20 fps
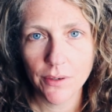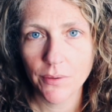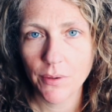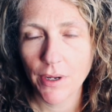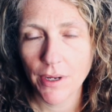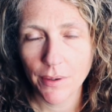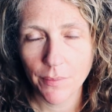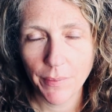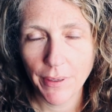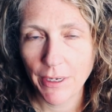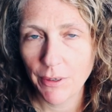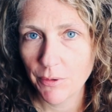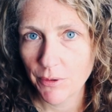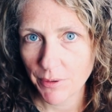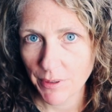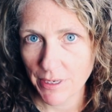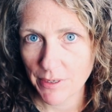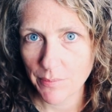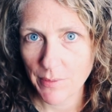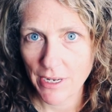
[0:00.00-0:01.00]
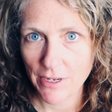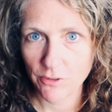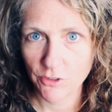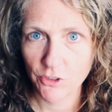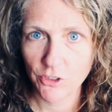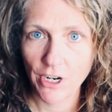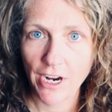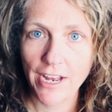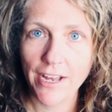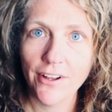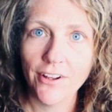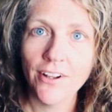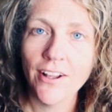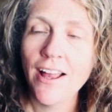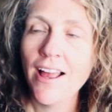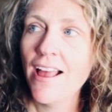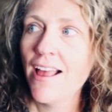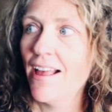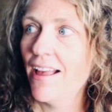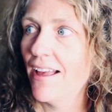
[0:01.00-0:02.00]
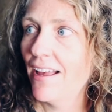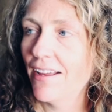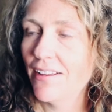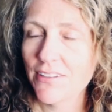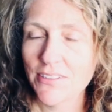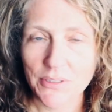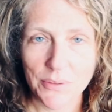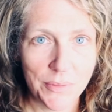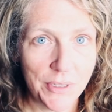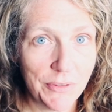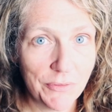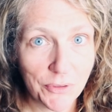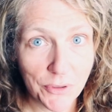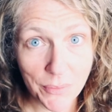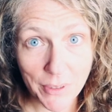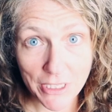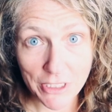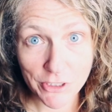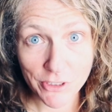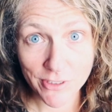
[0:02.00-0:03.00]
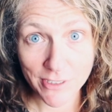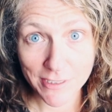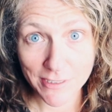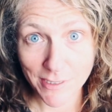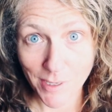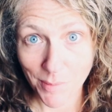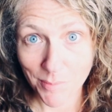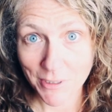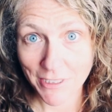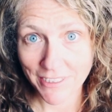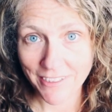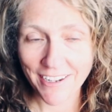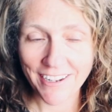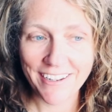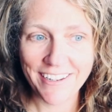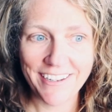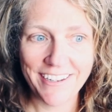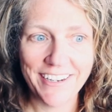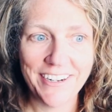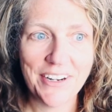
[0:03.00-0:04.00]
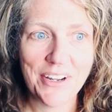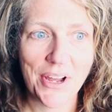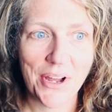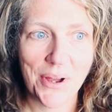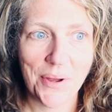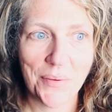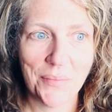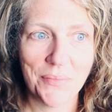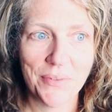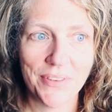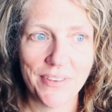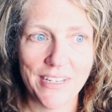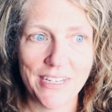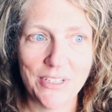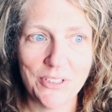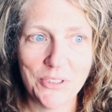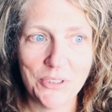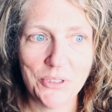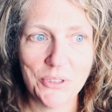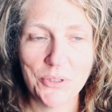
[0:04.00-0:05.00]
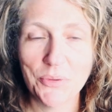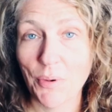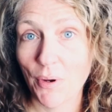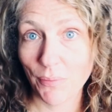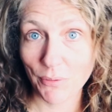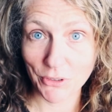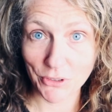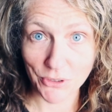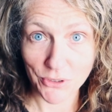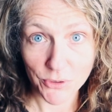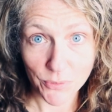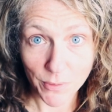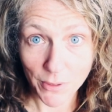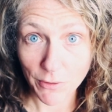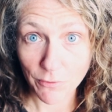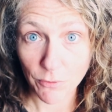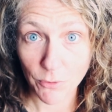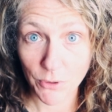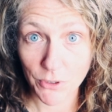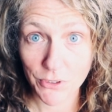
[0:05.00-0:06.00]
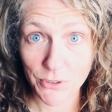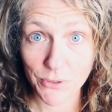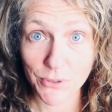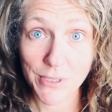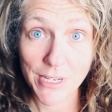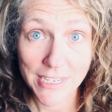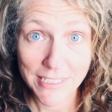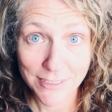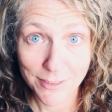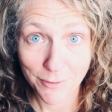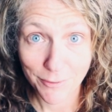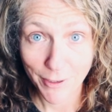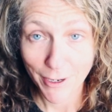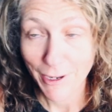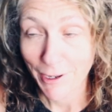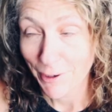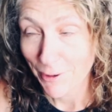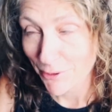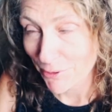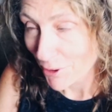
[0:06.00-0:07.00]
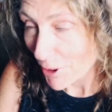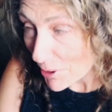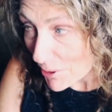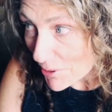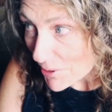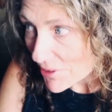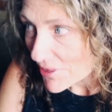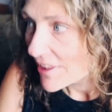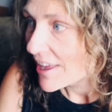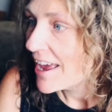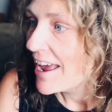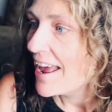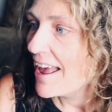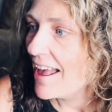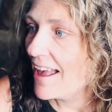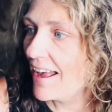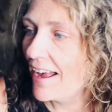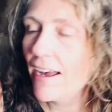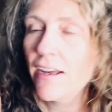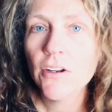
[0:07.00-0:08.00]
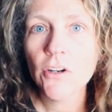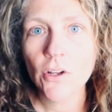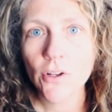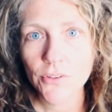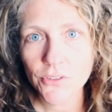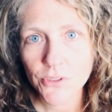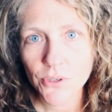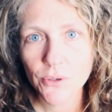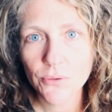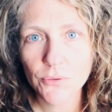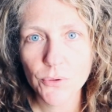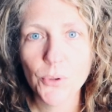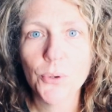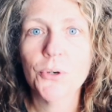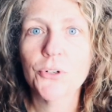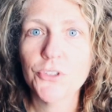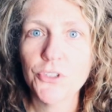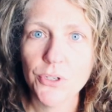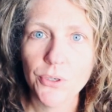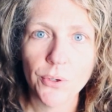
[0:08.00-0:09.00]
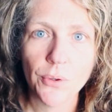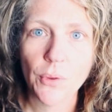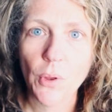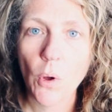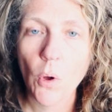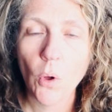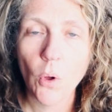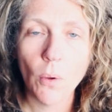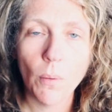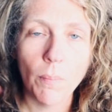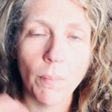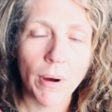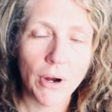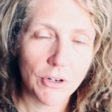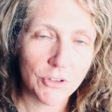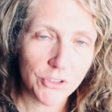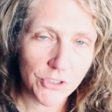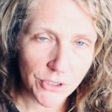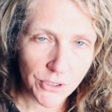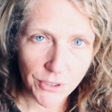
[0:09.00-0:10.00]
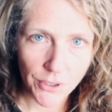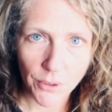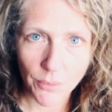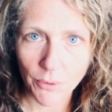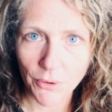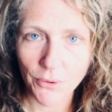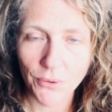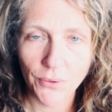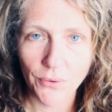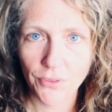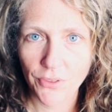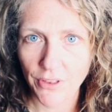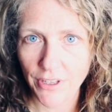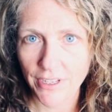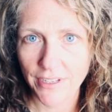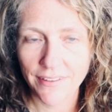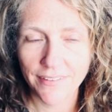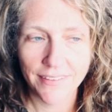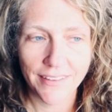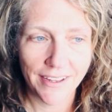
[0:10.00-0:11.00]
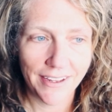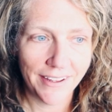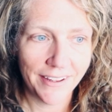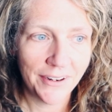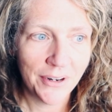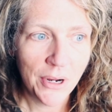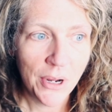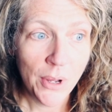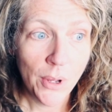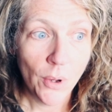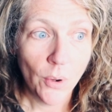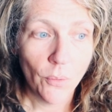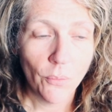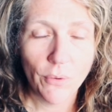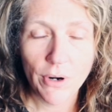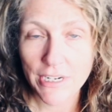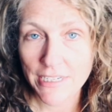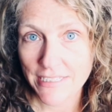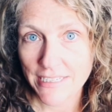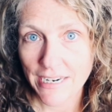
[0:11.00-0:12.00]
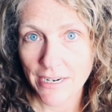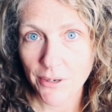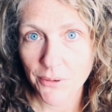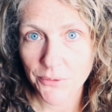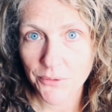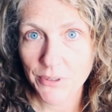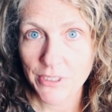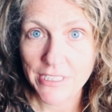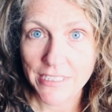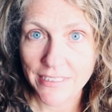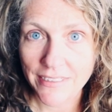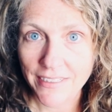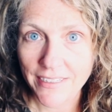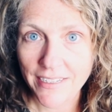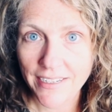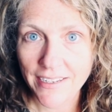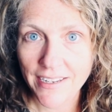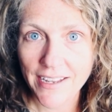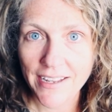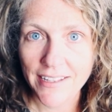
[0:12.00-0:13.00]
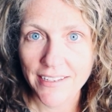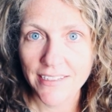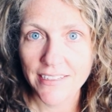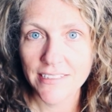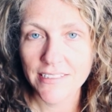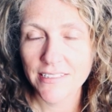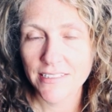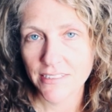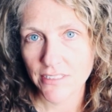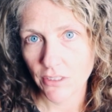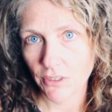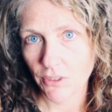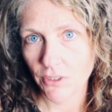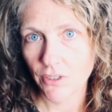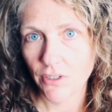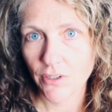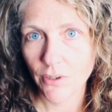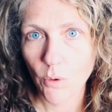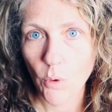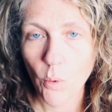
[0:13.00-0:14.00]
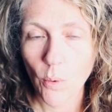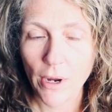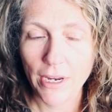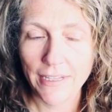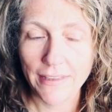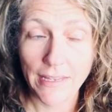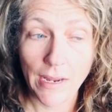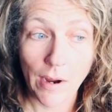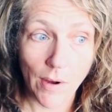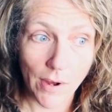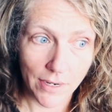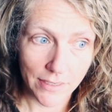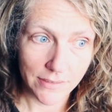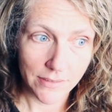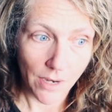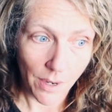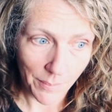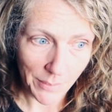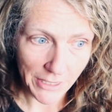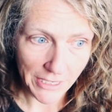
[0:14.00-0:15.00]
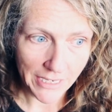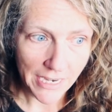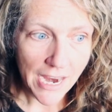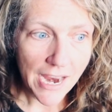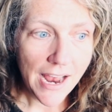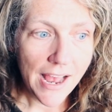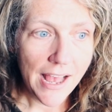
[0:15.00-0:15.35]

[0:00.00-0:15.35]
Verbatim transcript: and uh, Penguin Random House trial, some information that's come to light um, thanks to publishers being forced to testify under oath. And also, of course, you know, the whole Barnes & Noble thing that went down recently and is still quite the hot topic.